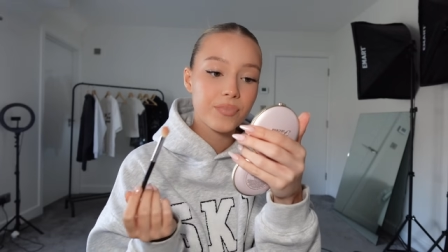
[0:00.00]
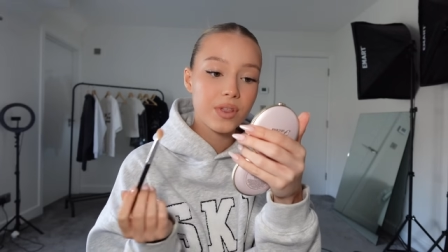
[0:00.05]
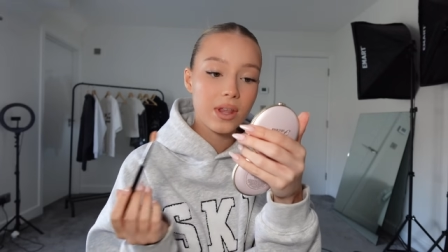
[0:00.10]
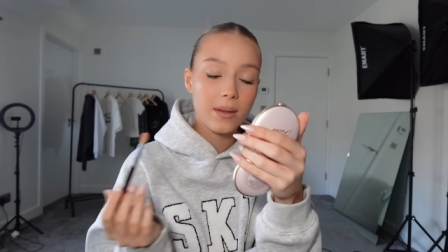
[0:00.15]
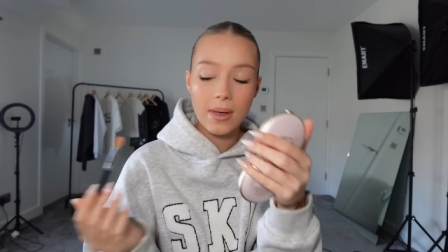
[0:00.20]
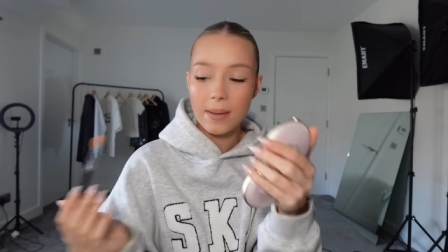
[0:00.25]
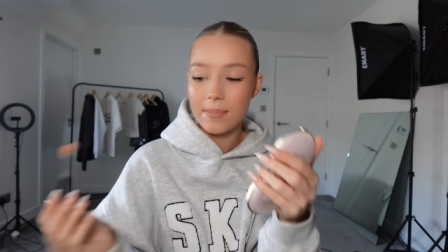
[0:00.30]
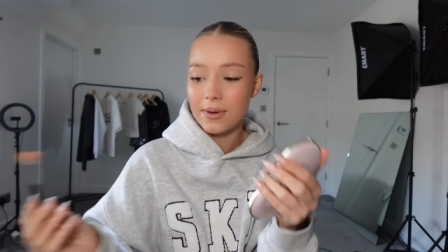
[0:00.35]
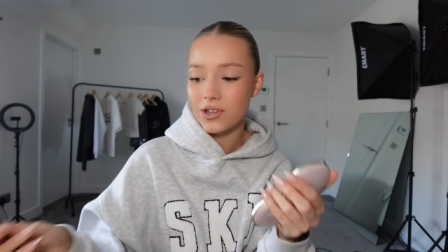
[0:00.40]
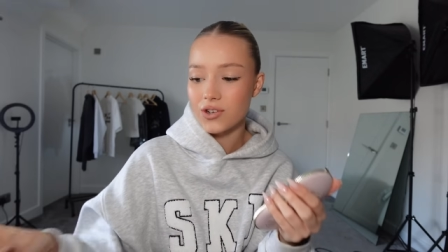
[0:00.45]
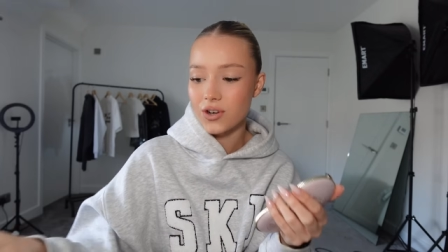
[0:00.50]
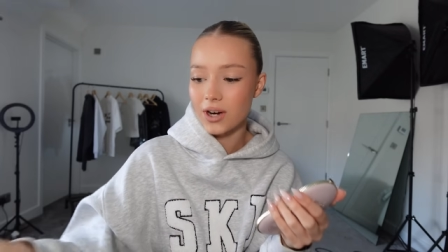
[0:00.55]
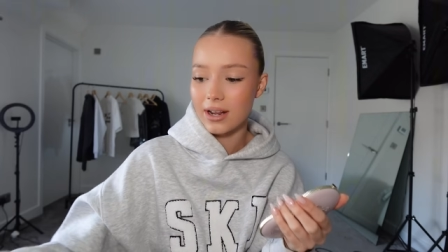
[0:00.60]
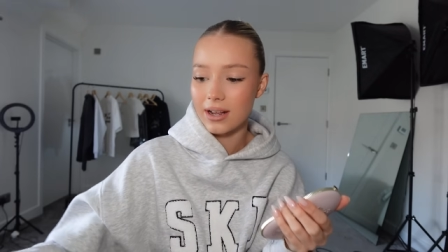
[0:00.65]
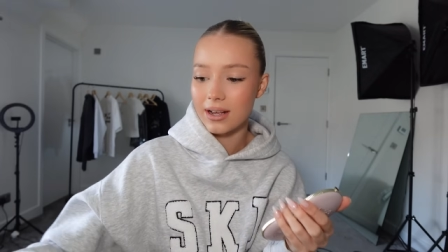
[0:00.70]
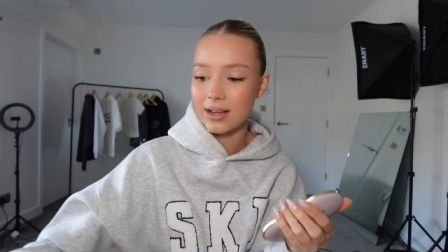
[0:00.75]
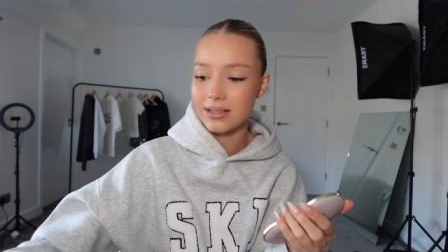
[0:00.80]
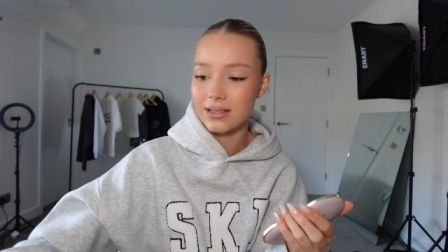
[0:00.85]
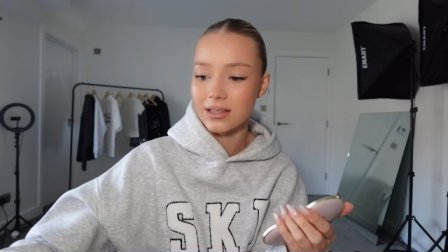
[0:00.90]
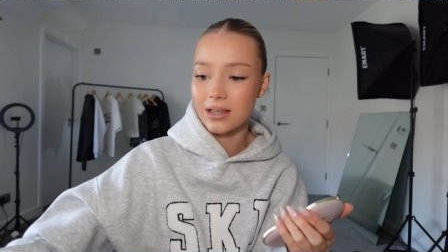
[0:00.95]
maybe Australia
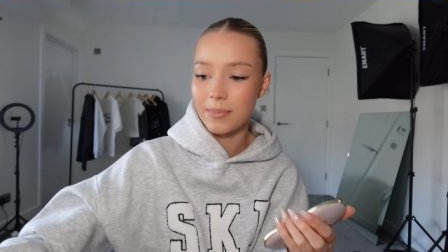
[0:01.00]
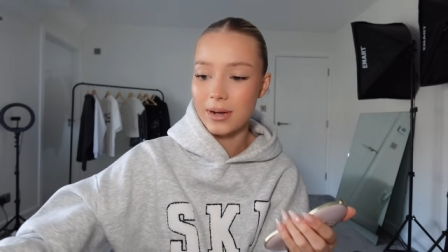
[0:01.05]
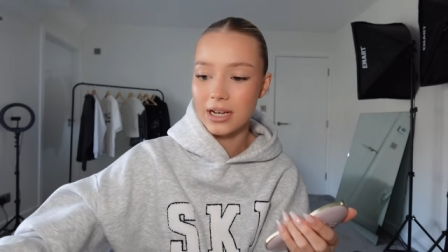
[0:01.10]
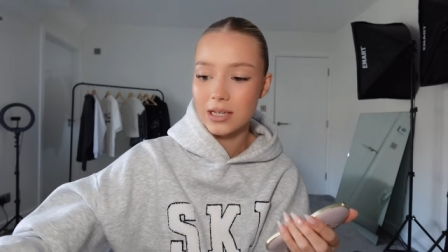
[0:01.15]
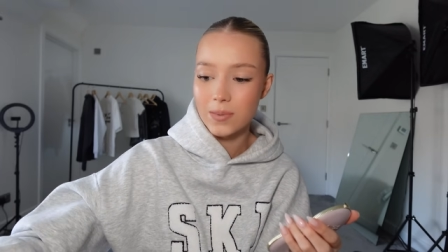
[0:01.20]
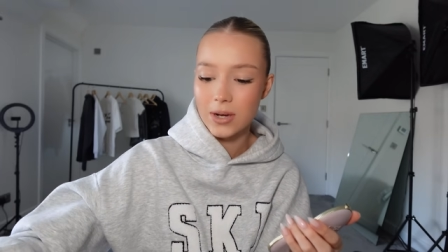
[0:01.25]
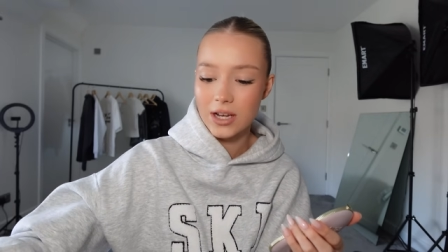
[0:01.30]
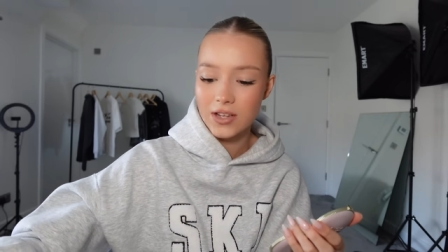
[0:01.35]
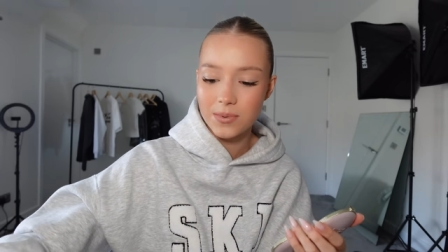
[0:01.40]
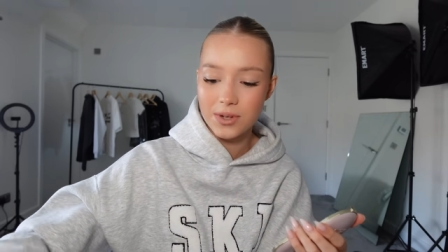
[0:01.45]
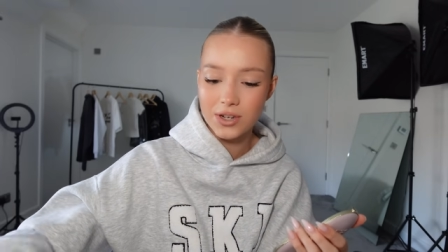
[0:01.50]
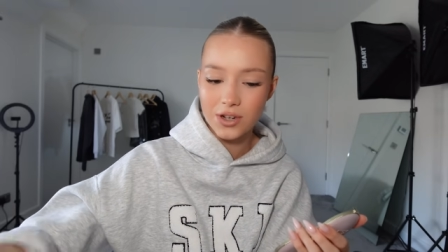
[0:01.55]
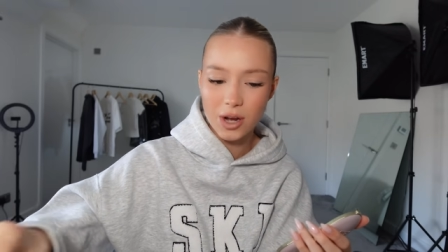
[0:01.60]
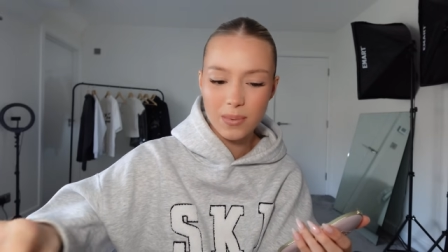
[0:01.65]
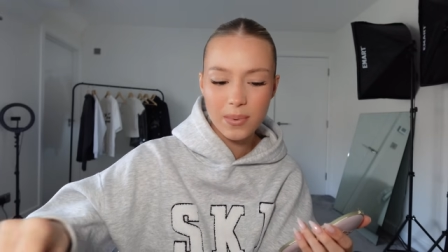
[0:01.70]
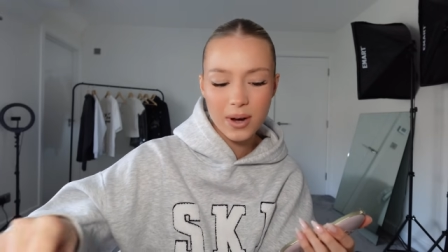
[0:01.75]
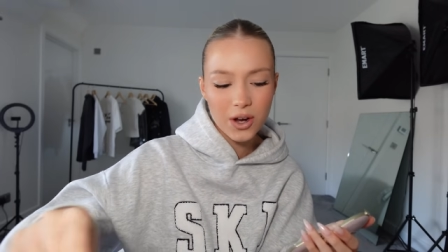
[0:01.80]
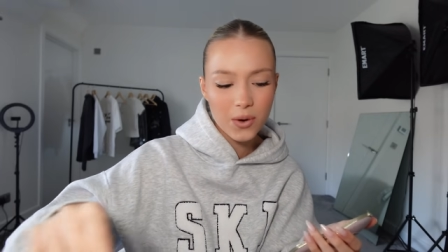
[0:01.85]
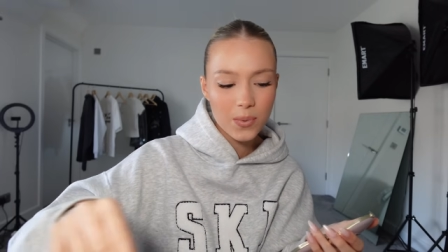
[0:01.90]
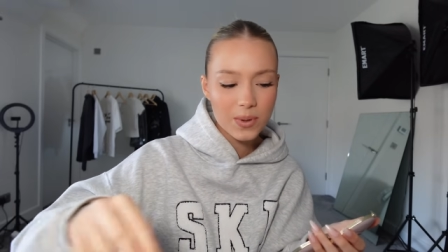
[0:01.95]
isn't the best place for me to go.
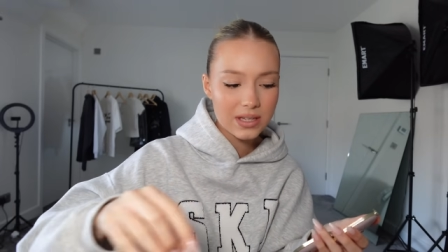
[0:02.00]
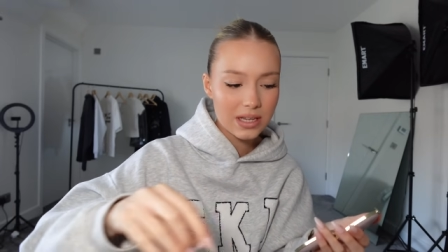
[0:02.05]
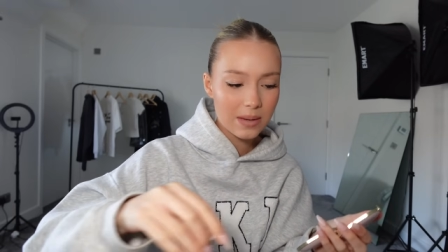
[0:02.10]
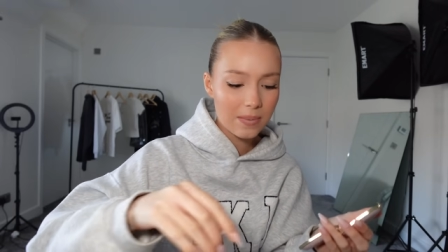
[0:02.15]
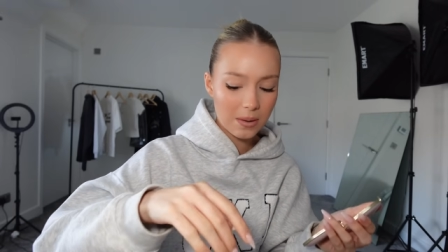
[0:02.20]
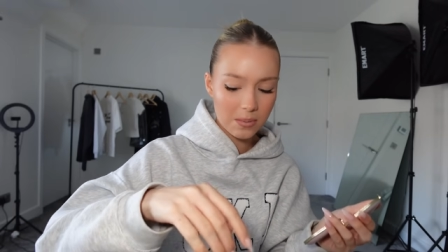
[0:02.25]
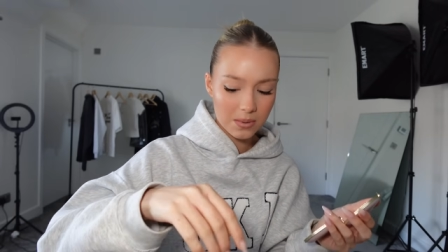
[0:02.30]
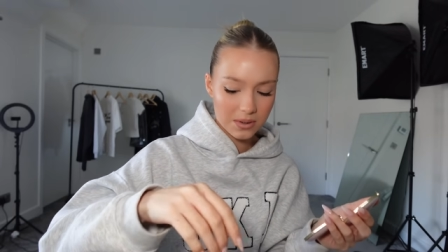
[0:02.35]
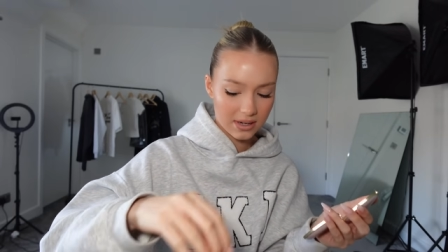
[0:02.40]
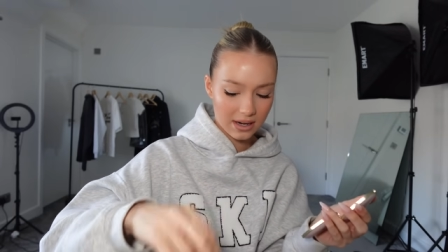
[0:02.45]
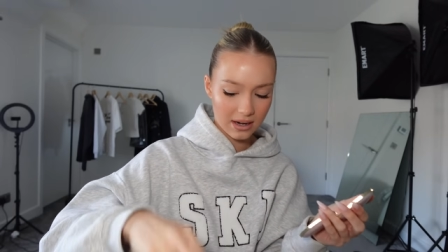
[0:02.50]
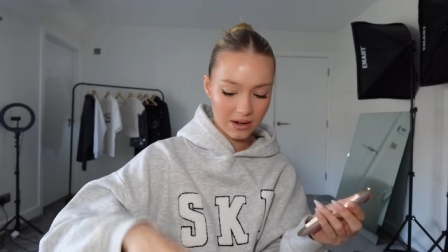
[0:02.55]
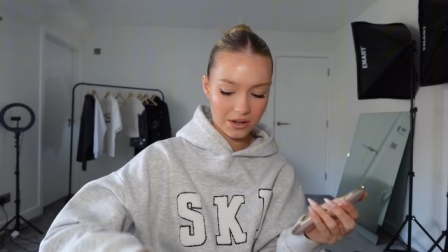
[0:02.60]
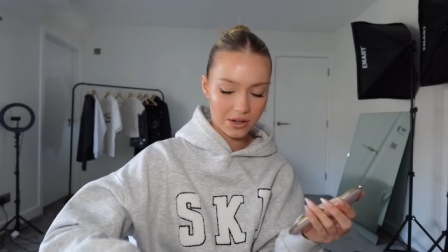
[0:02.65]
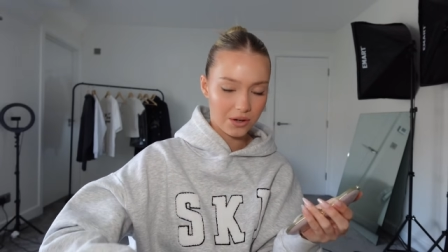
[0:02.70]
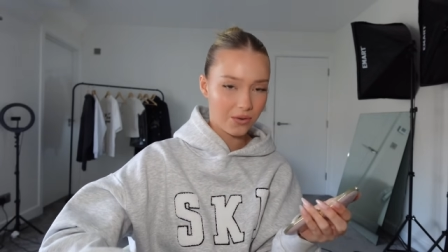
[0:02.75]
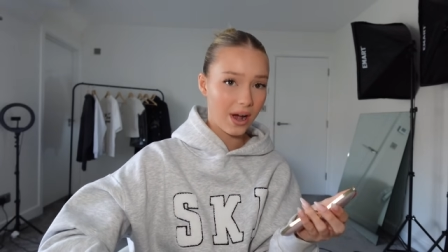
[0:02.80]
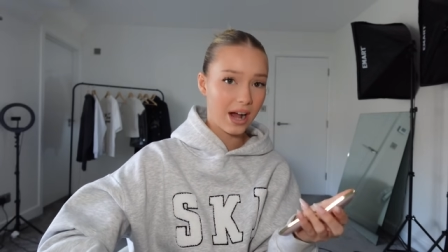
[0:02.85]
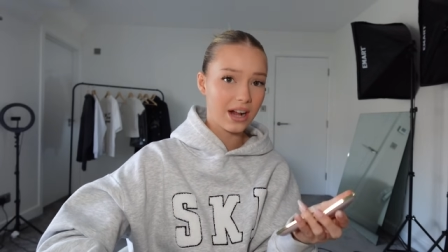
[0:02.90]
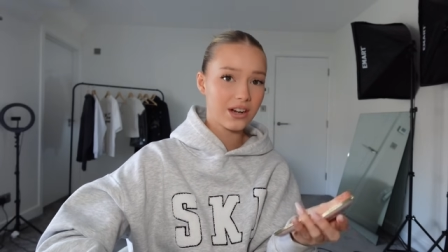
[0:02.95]
But I always see people saying like
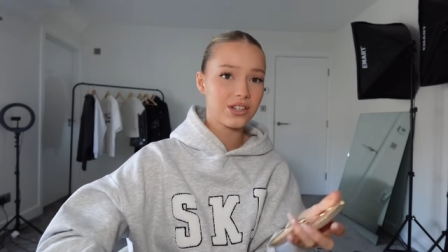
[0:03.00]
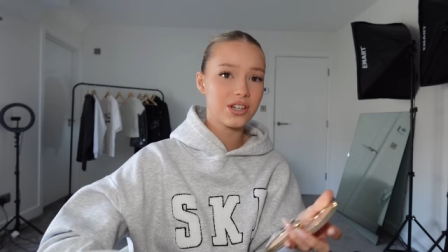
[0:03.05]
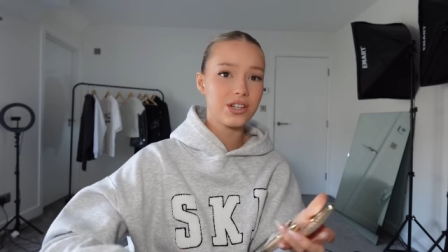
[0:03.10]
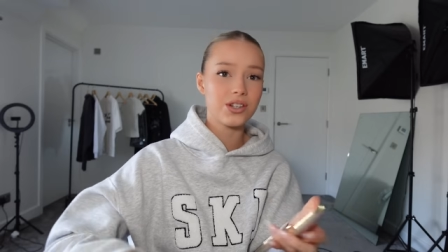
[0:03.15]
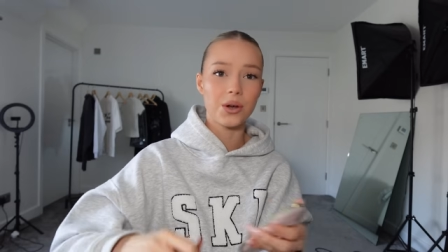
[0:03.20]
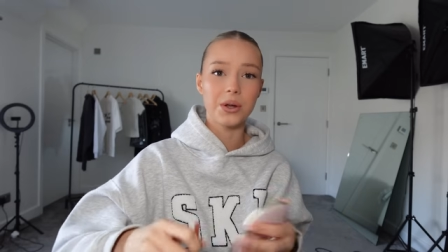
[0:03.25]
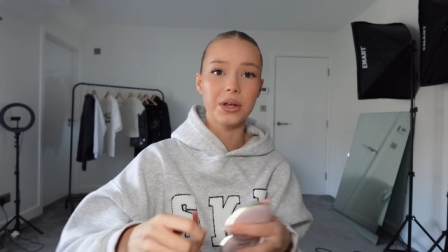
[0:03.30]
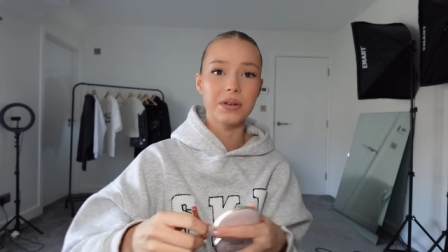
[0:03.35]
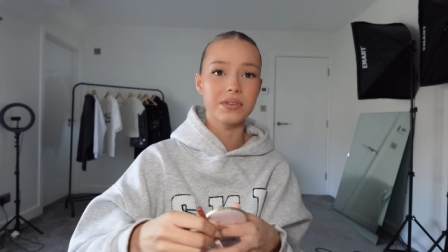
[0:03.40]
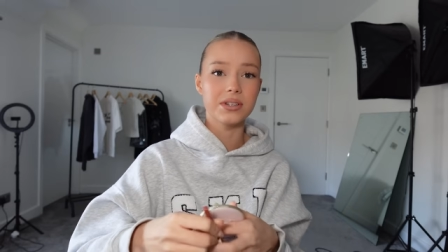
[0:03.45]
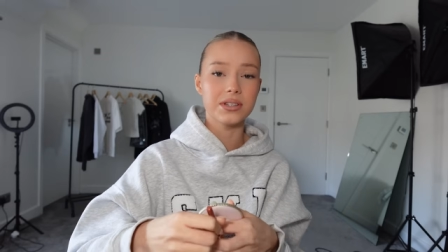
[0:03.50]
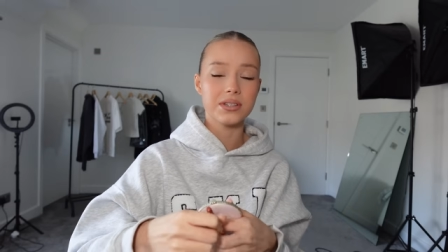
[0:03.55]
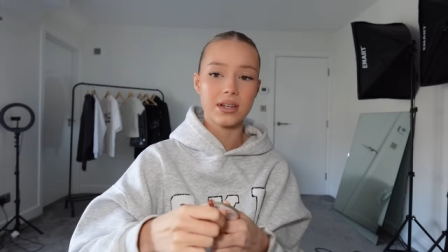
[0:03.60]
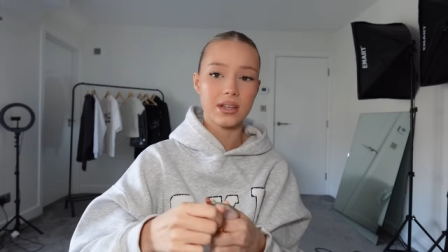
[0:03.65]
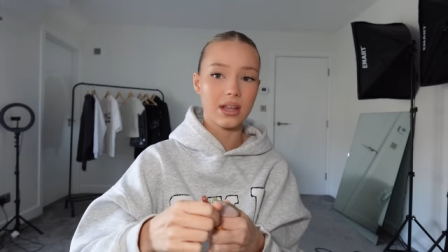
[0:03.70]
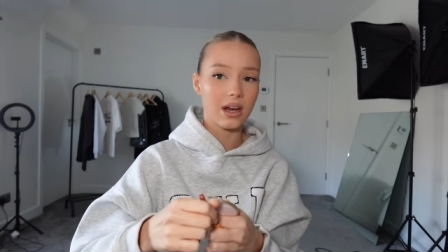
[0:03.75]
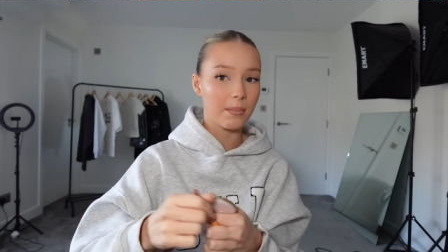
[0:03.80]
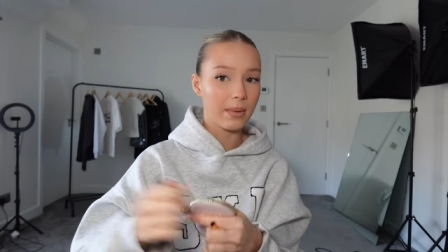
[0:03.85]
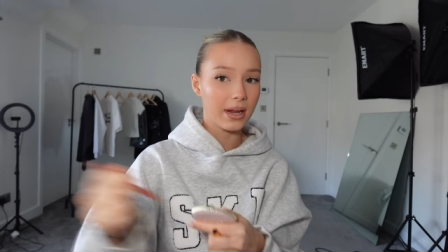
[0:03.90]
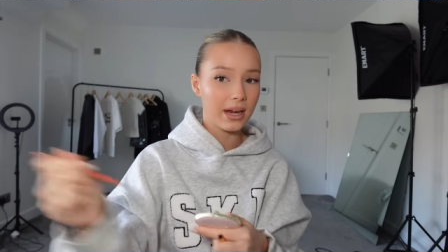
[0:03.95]
you actually don't even see
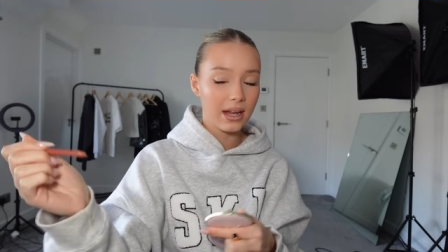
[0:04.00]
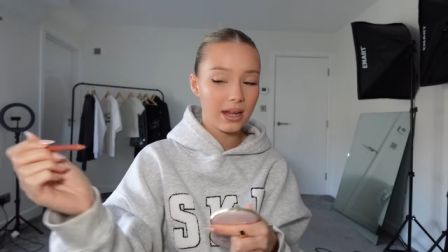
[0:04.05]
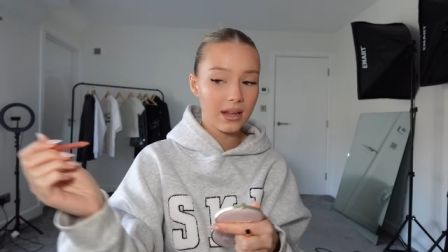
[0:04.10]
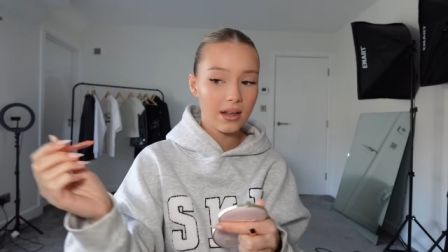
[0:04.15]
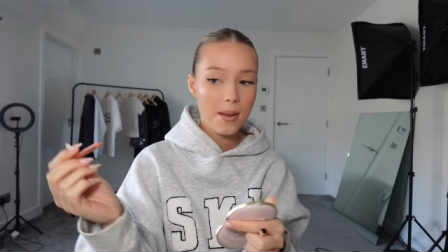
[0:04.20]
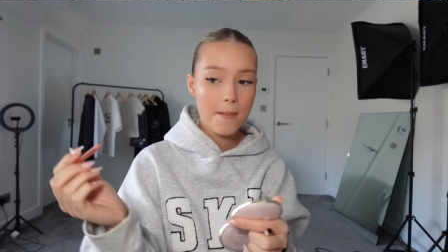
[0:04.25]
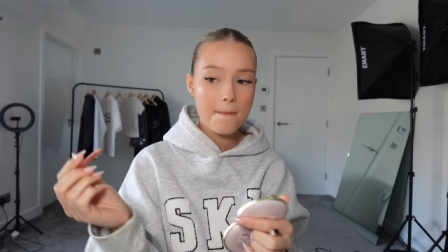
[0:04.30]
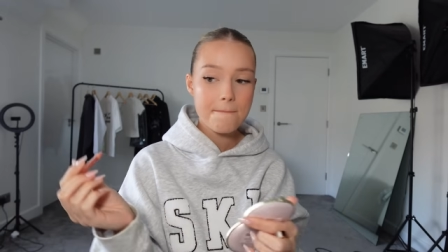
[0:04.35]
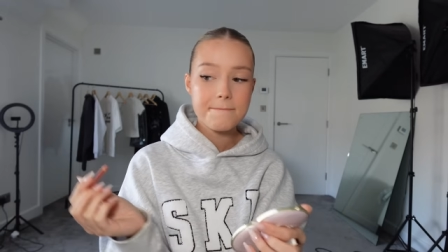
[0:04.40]
that many